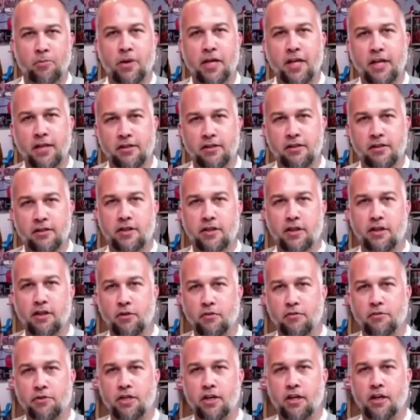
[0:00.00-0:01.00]
pieces that
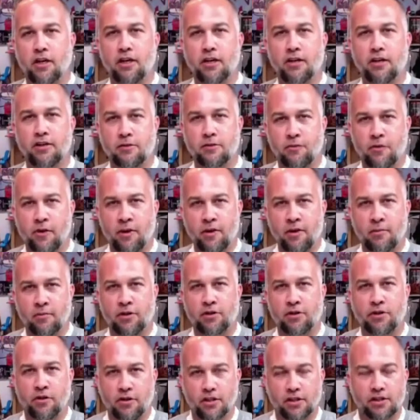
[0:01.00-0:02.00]
you've done, and it's very
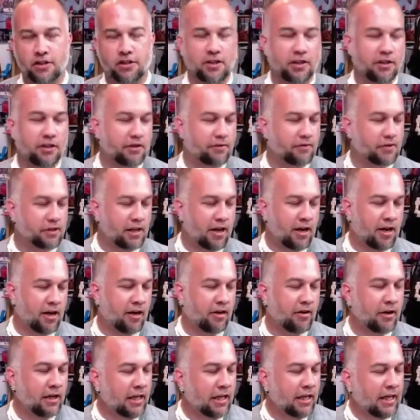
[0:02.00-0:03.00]
much your distinctive
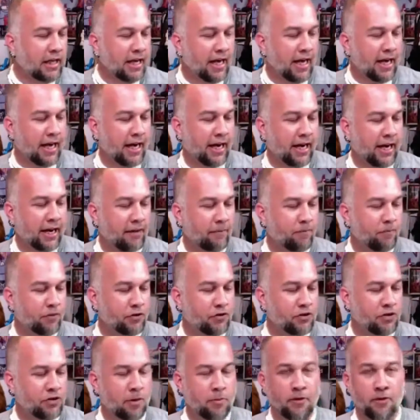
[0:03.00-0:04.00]
style. And
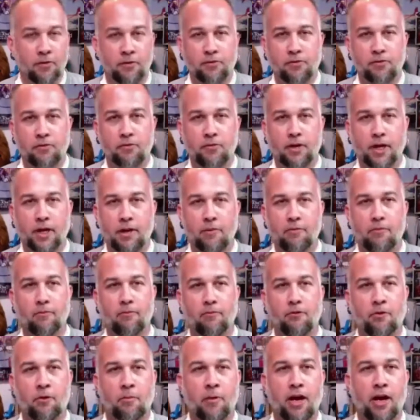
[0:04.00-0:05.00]
some of, like,
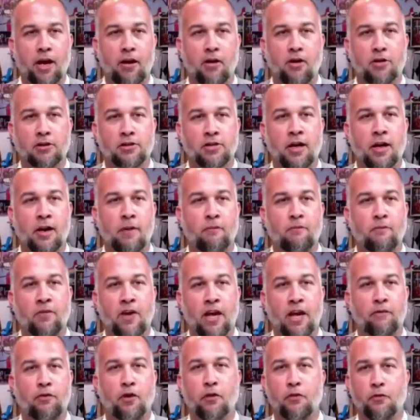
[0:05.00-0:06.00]
from my all-time
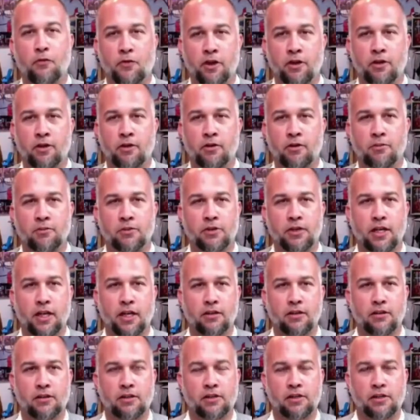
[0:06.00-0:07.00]
favorite films.
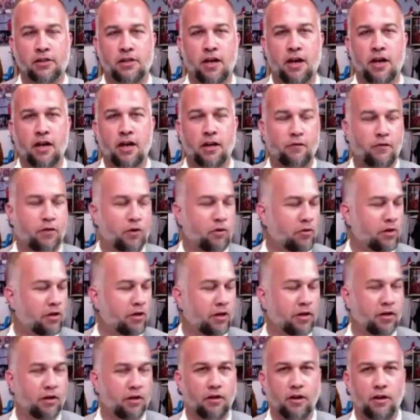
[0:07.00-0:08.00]
And Scott, if you
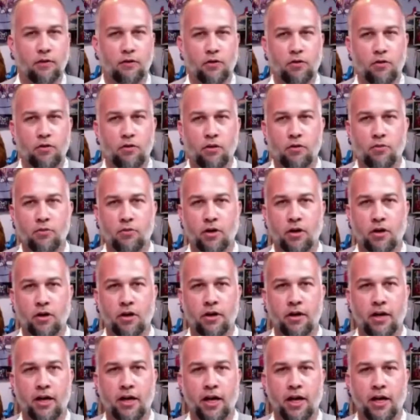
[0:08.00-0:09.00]
could
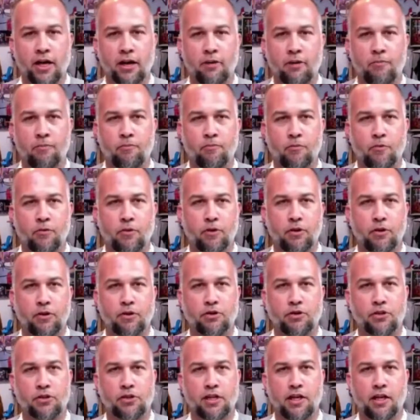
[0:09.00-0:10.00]
run and
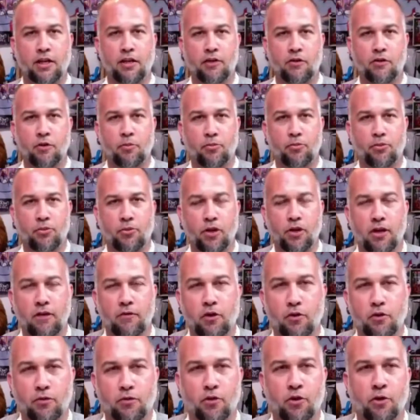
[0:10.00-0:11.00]
just get in the
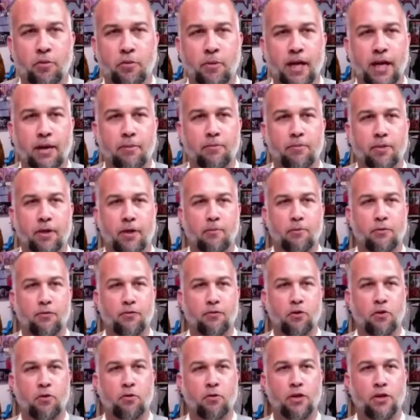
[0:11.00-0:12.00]
preview for me. But
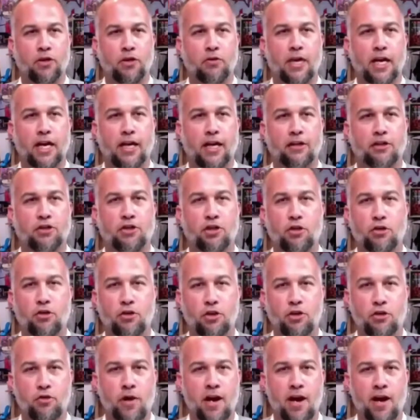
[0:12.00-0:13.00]
before we do that, do
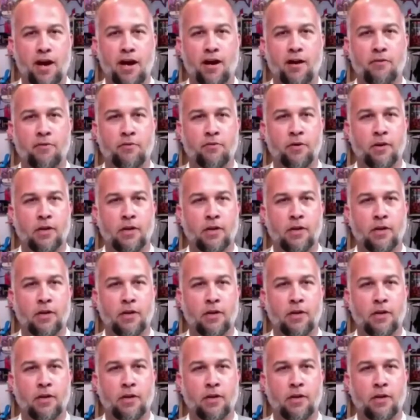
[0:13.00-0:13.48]
you have